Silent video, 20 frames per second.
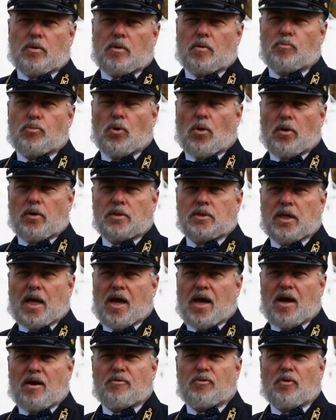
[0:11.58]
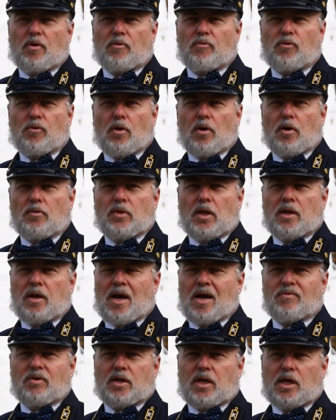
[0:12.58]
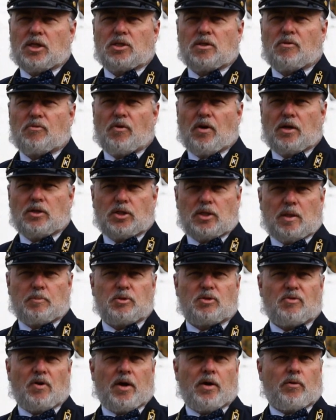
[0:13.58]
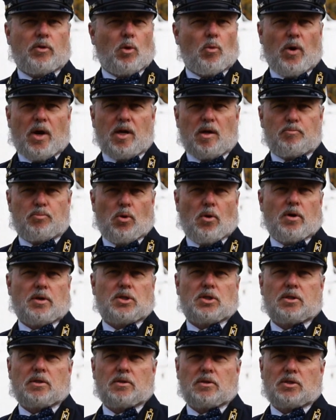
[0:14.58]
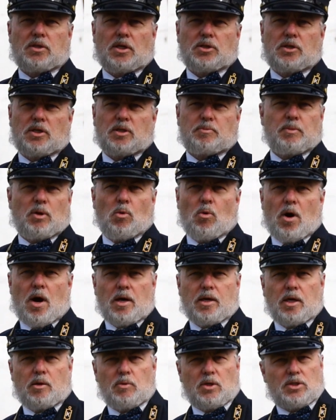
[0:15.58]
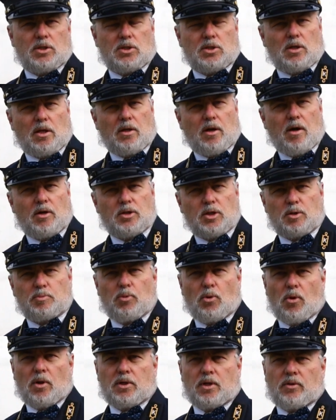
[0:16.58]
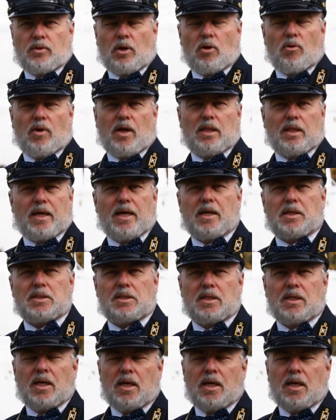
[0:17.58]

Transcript: important to have for the navigation, ships finding their way to ports such as Milwaukee, which is the largest port on the Great Lakes.